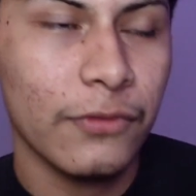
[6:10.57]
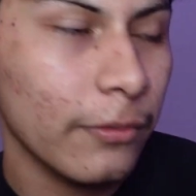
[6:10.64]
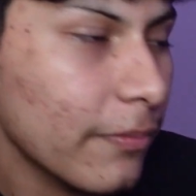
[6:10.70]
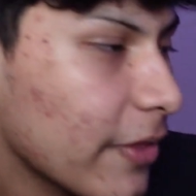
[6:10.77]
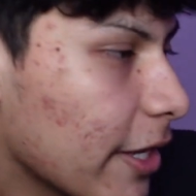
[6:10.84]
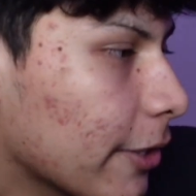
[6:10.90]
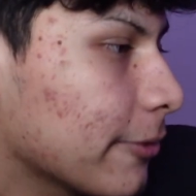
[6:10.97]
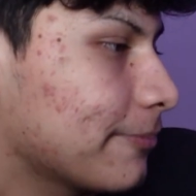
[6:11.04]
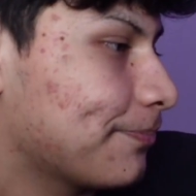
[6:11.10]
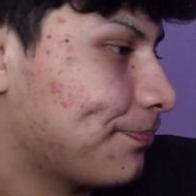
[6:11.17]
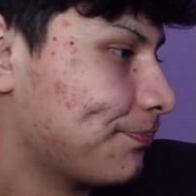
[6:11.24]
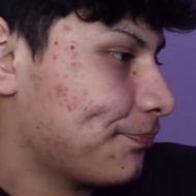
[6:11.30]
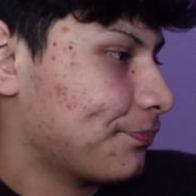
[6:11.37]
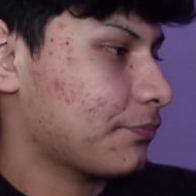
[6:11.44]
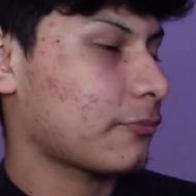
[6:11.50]
from there,
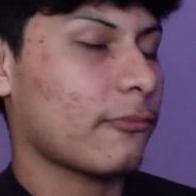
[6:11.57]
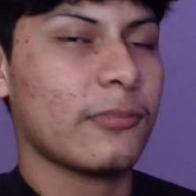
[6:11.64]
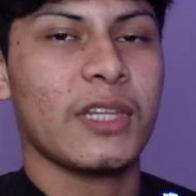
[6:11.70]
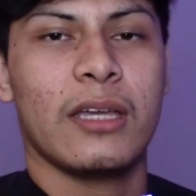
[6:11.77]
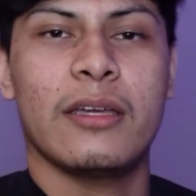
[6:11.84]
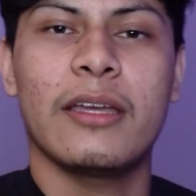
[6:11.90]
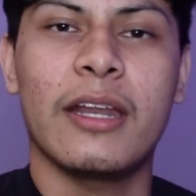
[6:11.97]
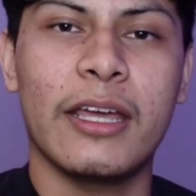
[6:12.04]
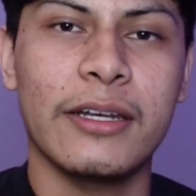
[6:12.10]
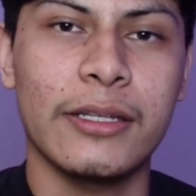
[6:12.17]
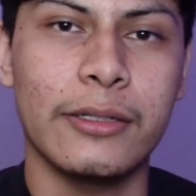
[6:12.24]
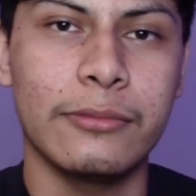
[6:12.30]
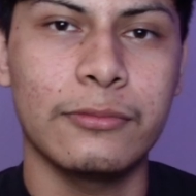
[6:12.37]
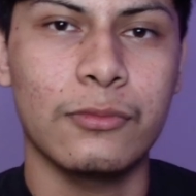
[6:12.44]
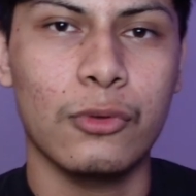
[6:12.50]
it
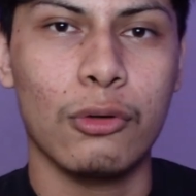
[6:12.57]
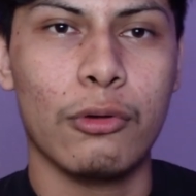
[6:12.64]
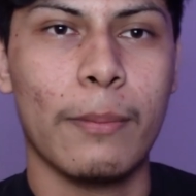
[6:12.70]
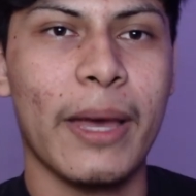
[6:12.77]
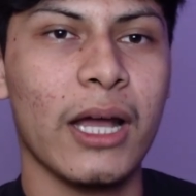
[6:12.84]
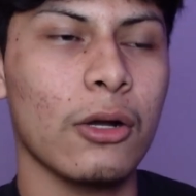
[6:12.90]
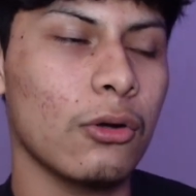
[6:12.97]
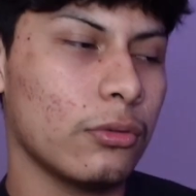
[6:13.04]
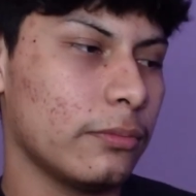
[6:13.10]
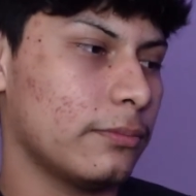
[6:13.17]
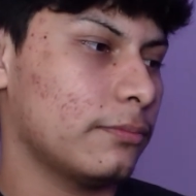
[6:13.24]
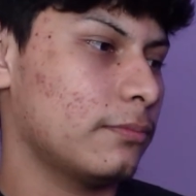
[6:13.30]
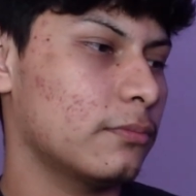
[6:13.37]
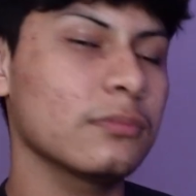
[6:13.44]
ended. We went back home.